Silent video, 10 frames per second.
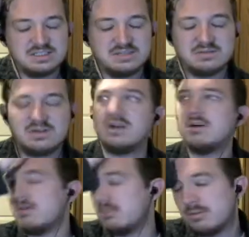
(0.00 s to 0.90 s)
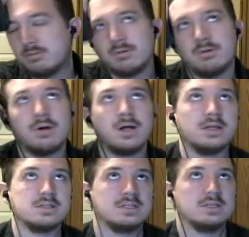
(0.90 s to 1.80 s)
trying to remember where
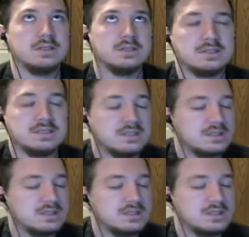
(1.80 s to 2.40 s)
Ralis is.